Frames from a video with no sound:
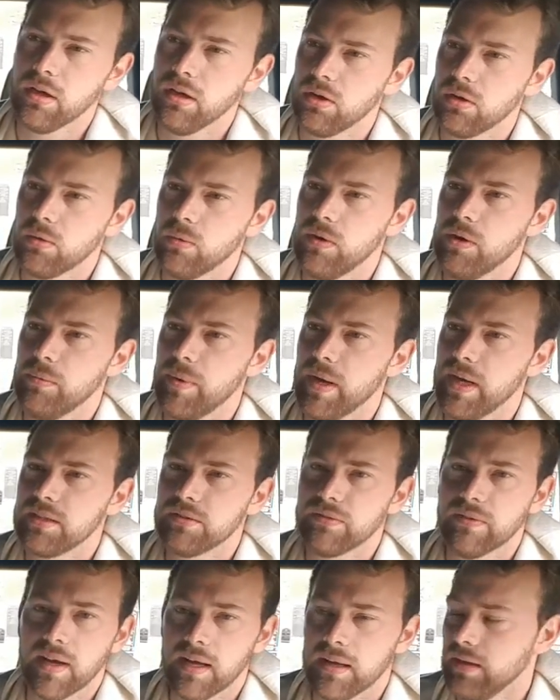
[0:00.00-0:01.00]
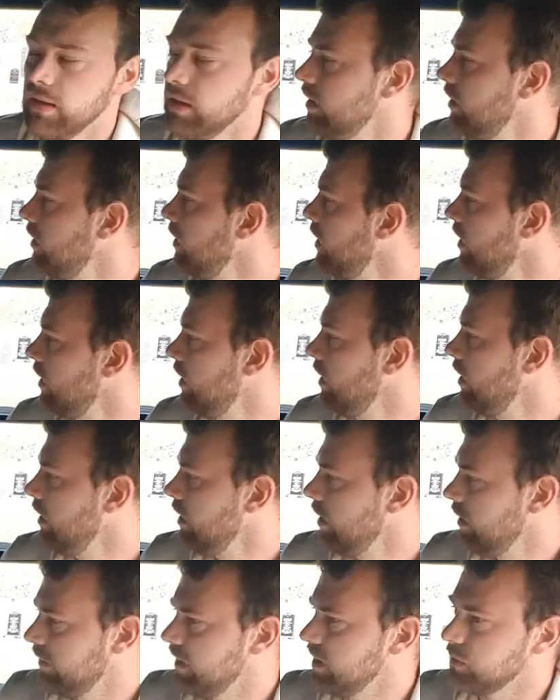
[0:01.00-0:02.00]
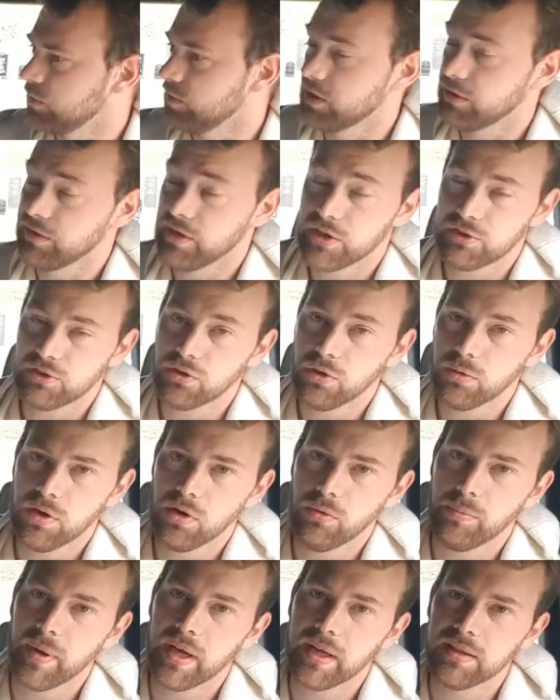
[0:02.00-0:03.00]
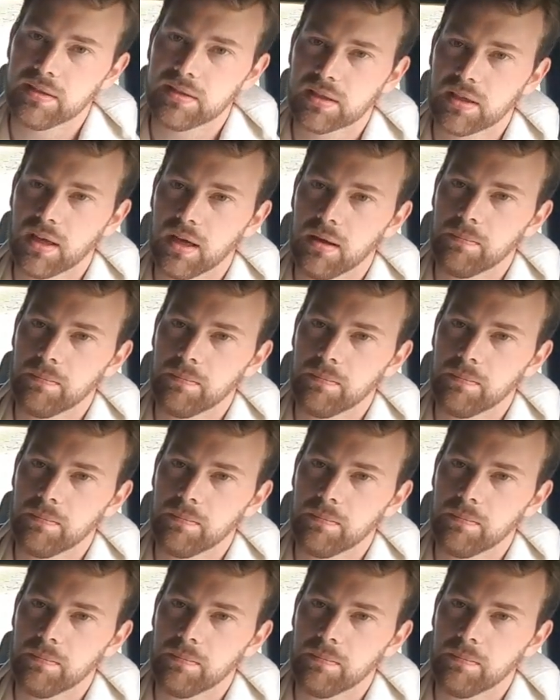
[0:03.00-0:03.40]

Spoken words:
a long wheelbase van. This one's only a short wheelbase.